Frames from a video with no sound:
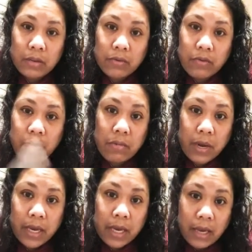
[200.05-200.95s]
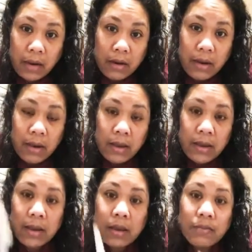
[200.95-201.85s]
it for my hair
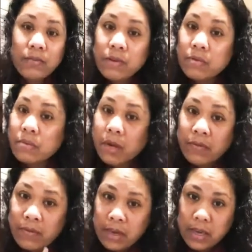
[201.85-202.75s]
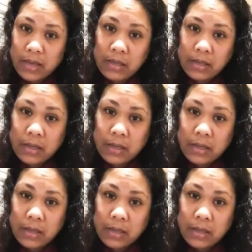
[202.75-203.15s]
and for my face,